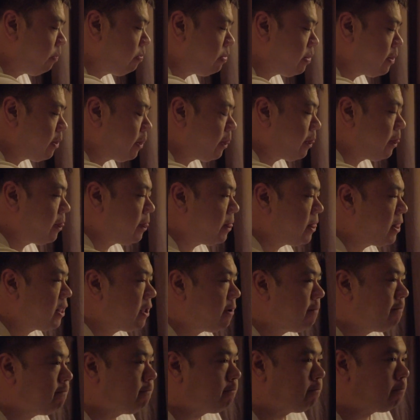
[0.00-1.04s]
sugar
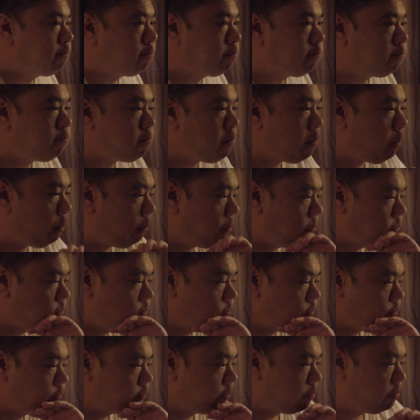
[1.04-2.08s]
stuff that you get
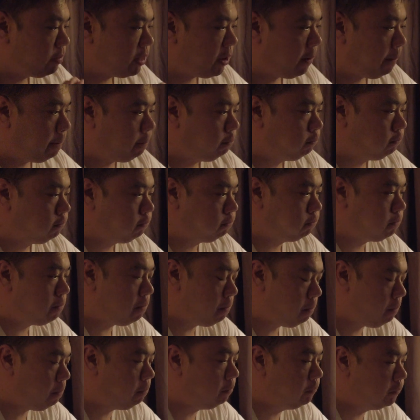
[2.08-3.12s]
from, like, Costco,
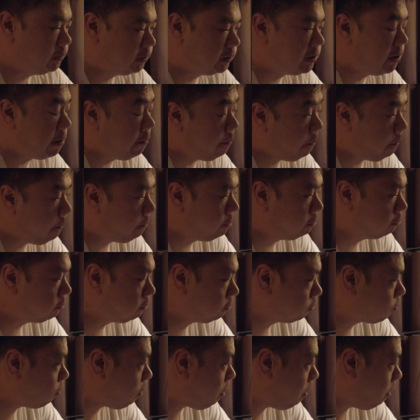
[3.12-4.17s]
where you can't even, like,
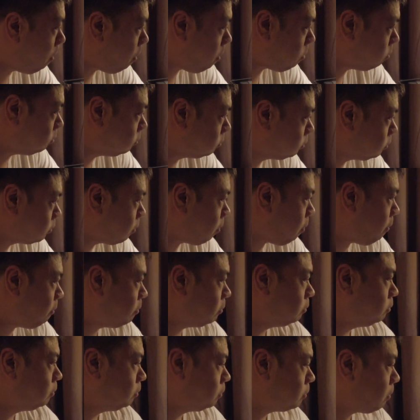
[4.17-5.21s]
finish the
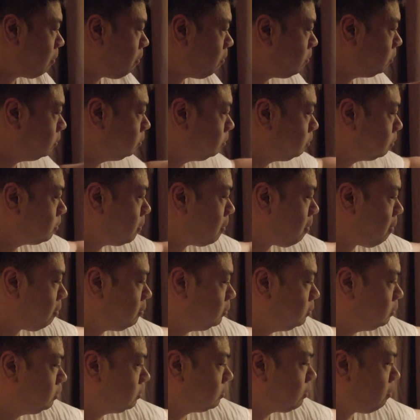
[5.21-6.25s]
frosting ever,
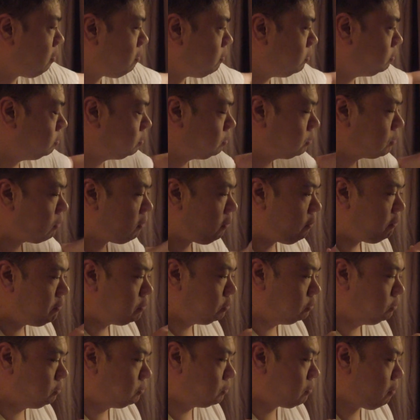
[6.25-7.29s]
because it's just too
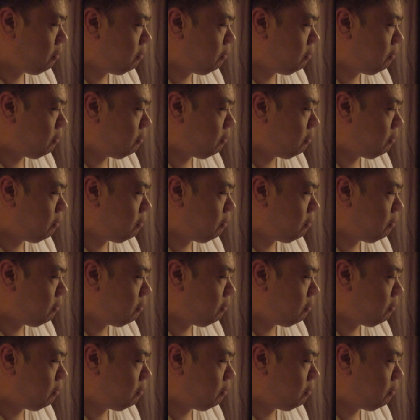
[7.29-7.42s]
much.